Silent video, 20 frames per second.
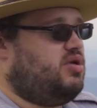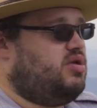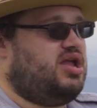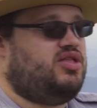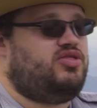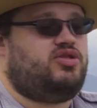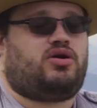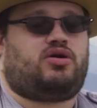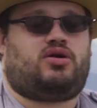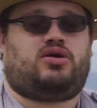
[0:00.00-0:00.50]

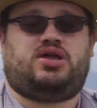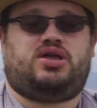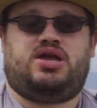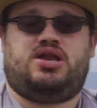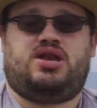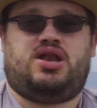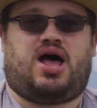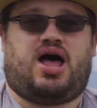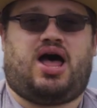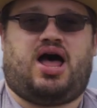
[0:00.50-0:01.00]
In the
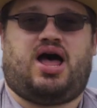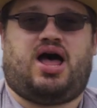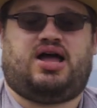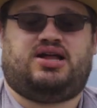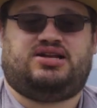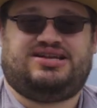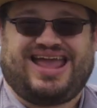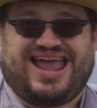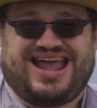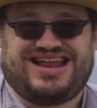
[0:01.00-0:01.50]
early
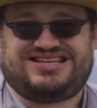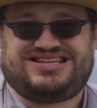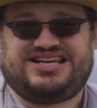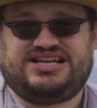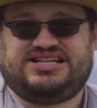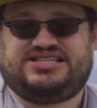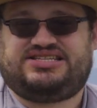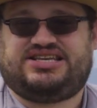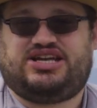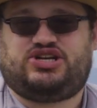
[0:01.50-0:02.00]

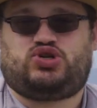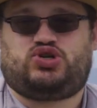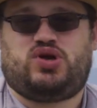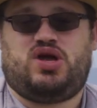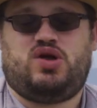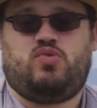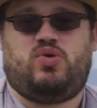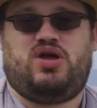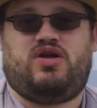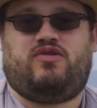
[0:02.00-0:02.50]
18th
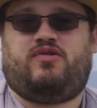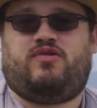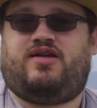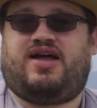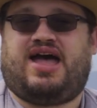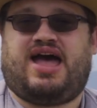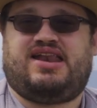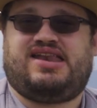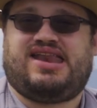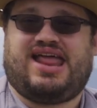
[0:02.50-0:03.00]
century, we would
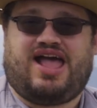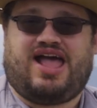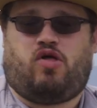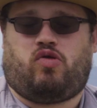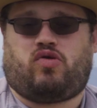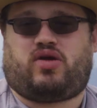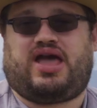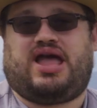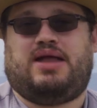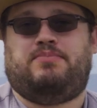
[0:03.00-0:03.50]
have had
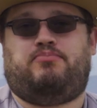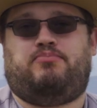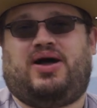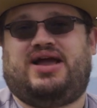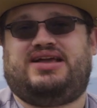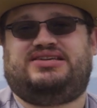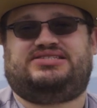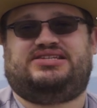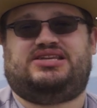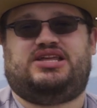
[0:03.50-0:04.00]
elk and
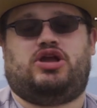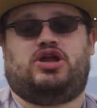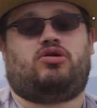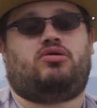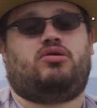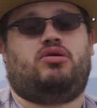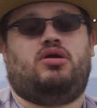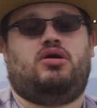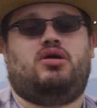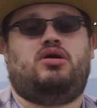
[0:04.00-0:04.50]
bison here,
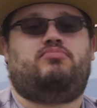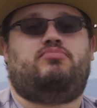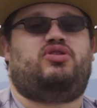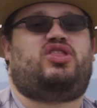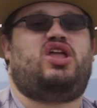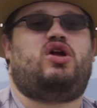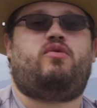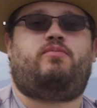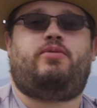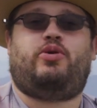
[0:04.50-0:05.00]
but
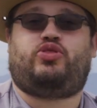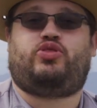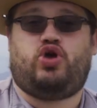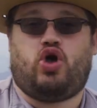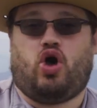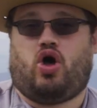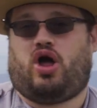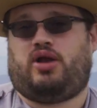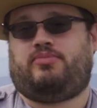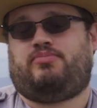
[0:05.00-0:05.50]
they were both
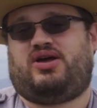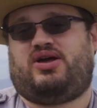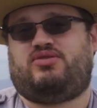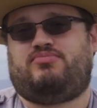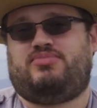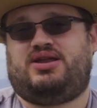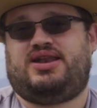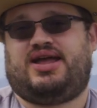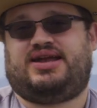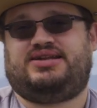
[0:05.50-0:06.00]
gone by the
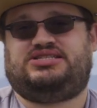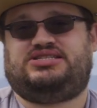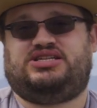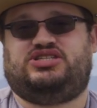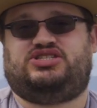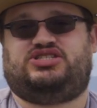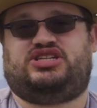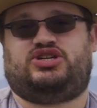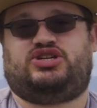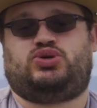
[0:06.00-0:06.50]

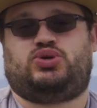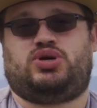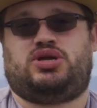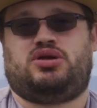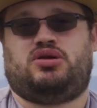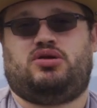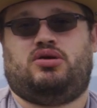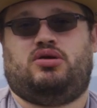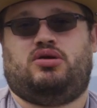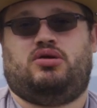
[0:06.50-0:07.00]
mid-19th century.
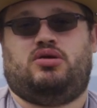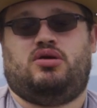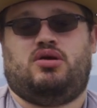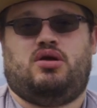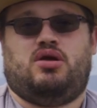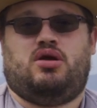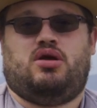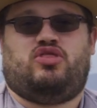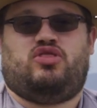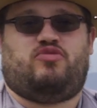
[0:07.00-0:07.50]

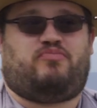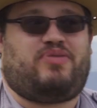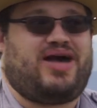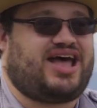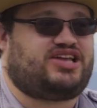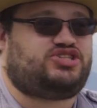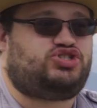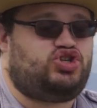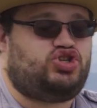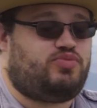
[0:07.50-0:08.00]
The
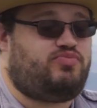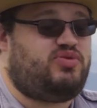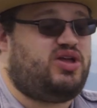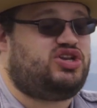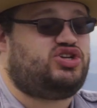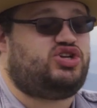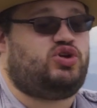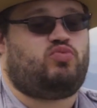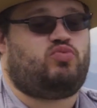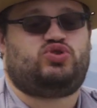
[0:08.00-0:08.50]
passenger
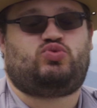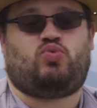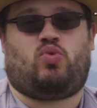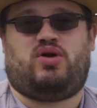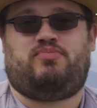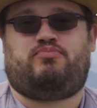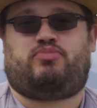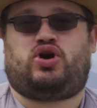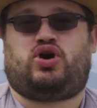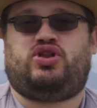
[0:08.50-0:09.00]
pigeon was
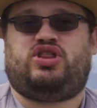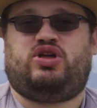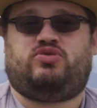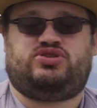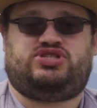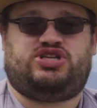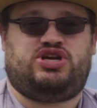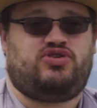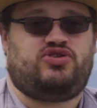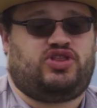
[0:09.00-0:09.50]
one bird that
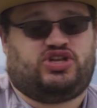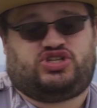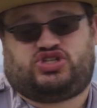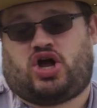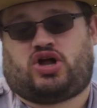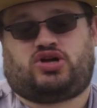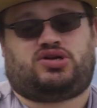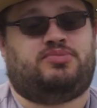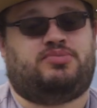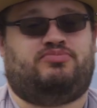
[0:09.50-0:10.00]
was here that's
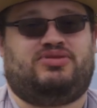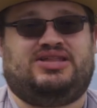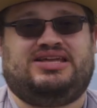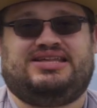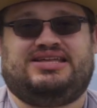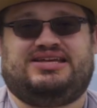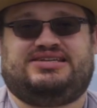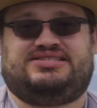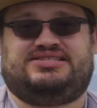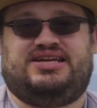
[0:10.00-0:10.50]
gone
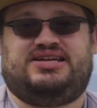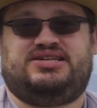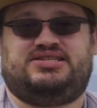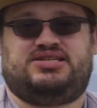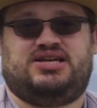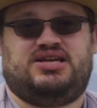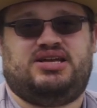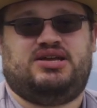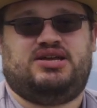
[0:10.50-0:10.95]
completely extinct.